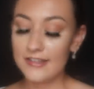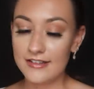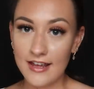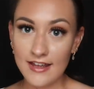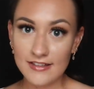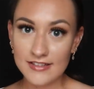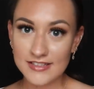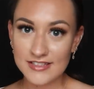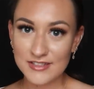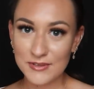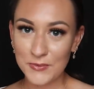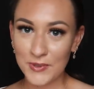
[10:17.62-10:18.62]

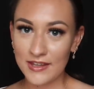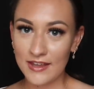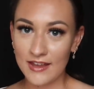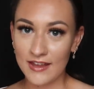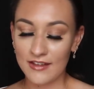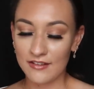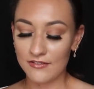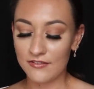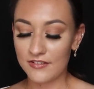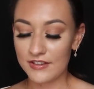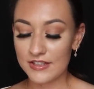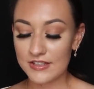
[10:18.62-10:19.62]
Next, we have
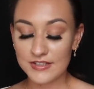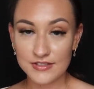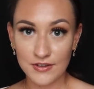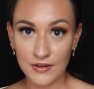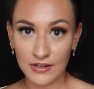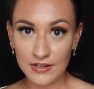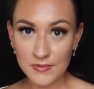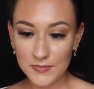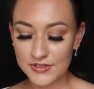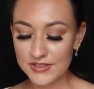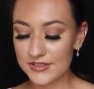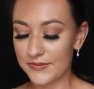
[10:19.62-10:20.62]

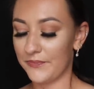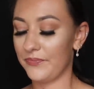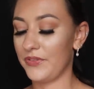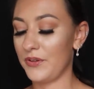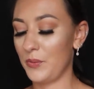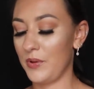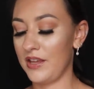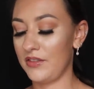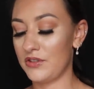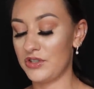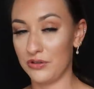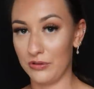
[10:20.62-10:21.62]
scallops
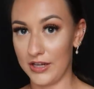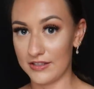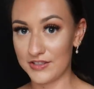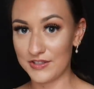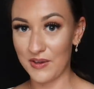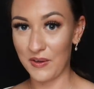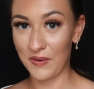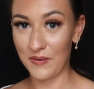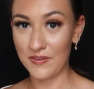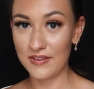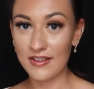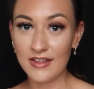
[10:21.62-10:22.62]
with chorizo,
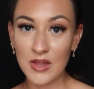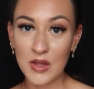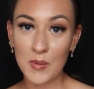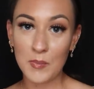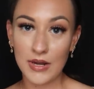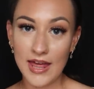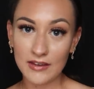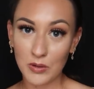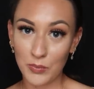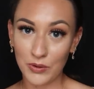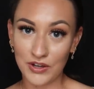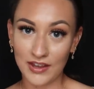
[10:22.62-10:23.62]

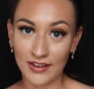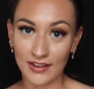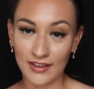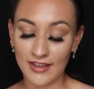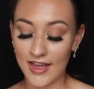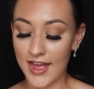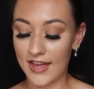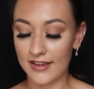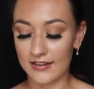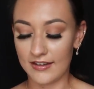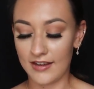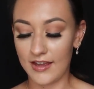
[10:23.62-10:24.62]
black pudding,
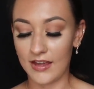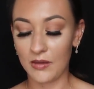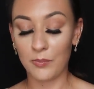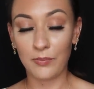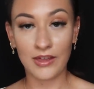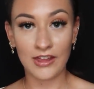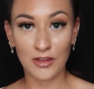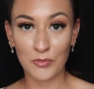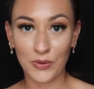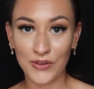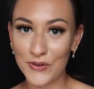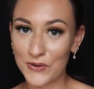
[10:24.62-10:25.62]
and a pea
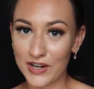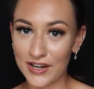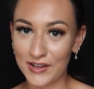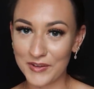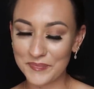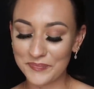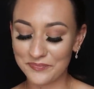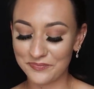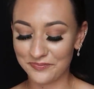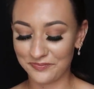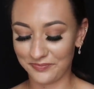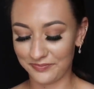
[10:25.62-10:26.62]

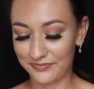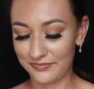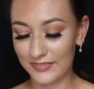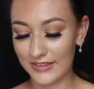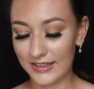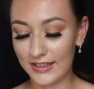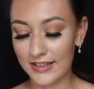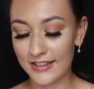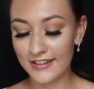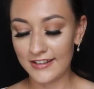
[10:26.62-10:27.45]
puree.